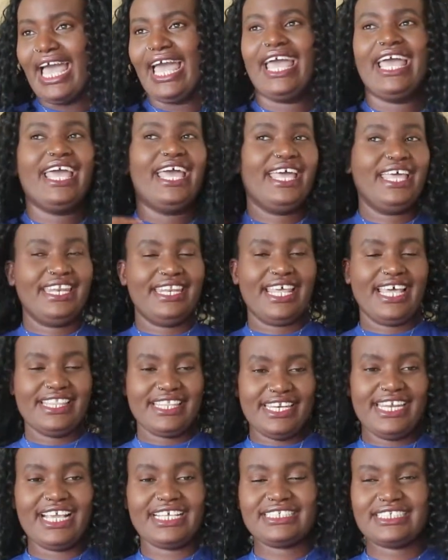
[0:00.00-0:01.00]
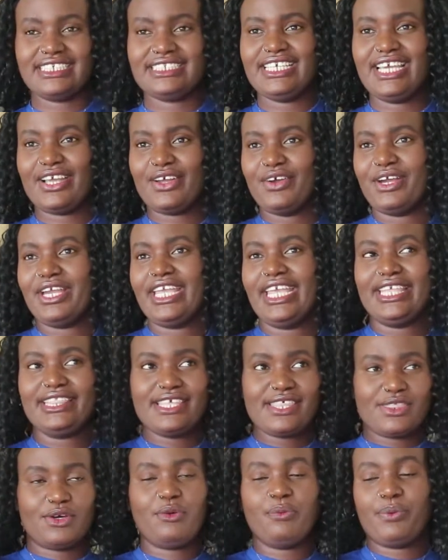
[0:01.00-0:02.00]
and the next category in
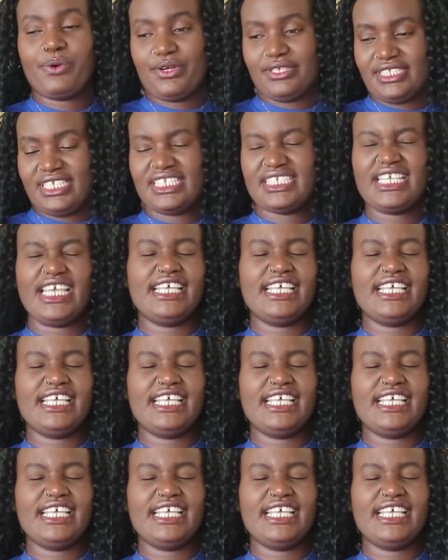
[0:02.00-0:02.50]
the thought process